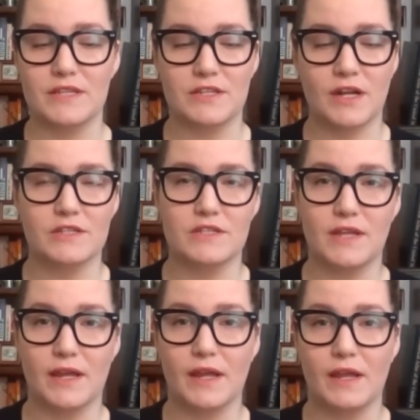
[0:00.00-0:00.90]
That's not to
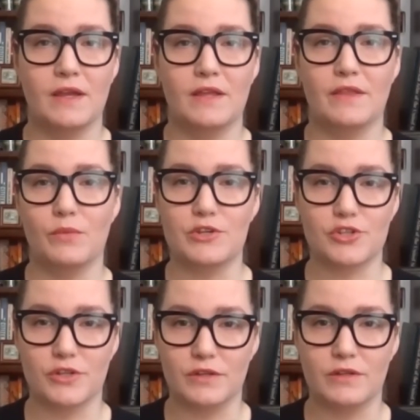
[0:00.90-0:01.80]
say that we
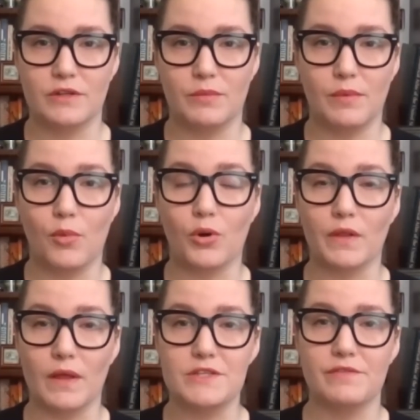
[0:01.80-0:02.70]
shouldn't, you know,
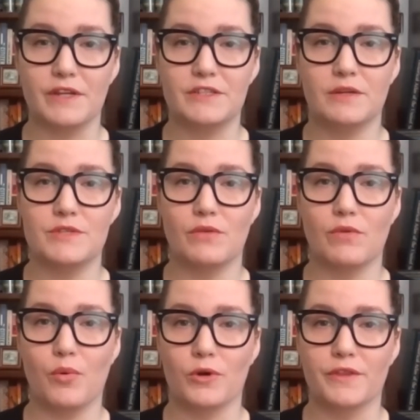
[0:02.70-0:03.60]
memorialize the victims and
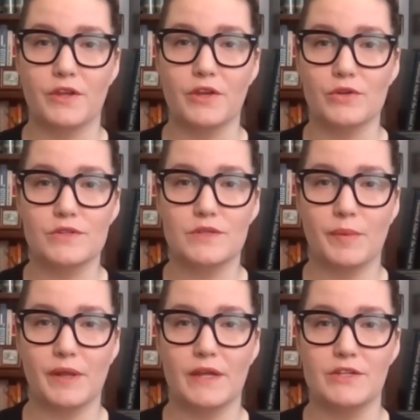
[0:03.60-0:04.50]
report the news,
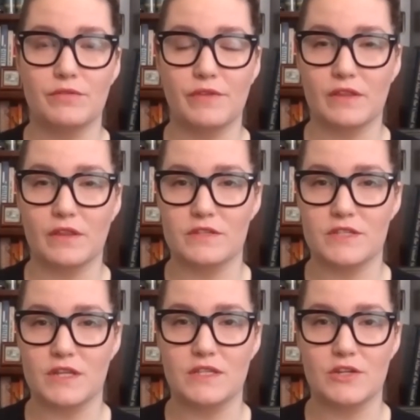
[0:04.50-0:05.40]
but I do think that the
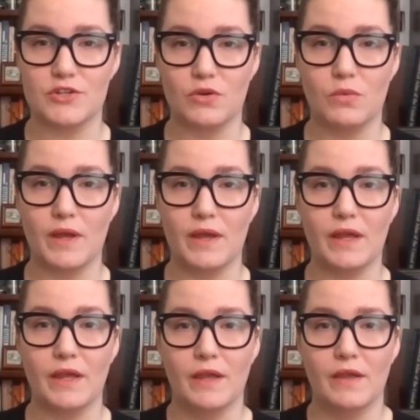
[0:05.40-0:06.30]
sensational
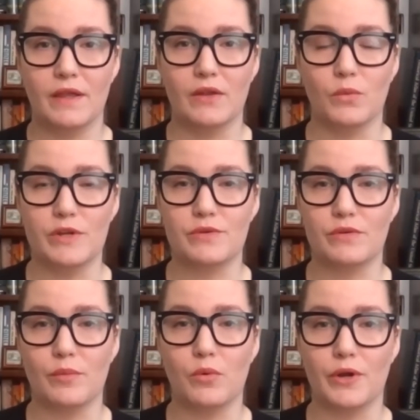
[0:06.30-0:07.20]
way in which we
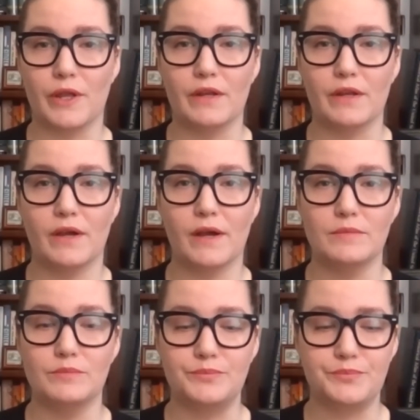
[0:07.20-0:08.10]
report it,
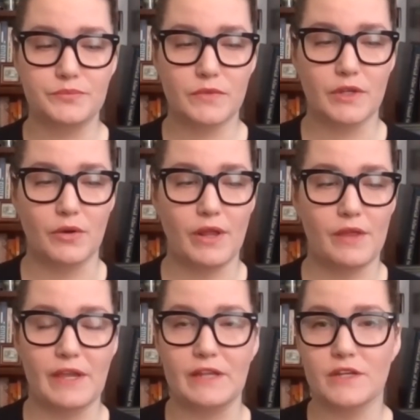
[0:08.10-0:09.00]
you know, I
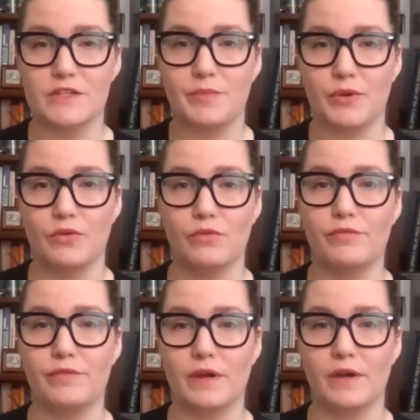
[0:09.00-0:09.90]
think it does
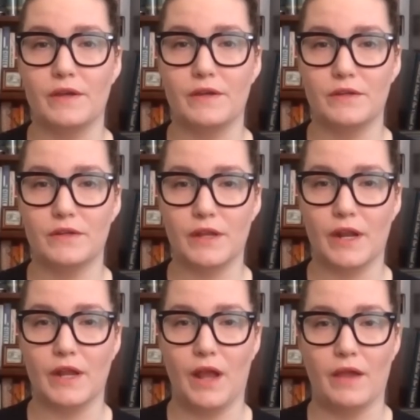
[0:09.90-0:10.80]
behoove, and
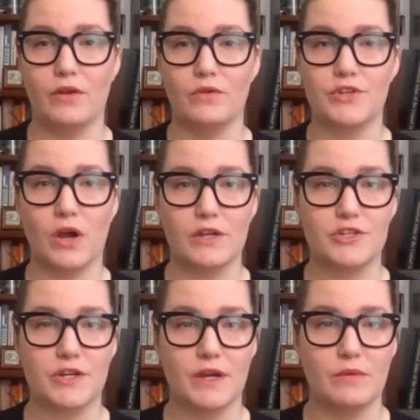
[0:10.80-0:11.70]
I know Josh,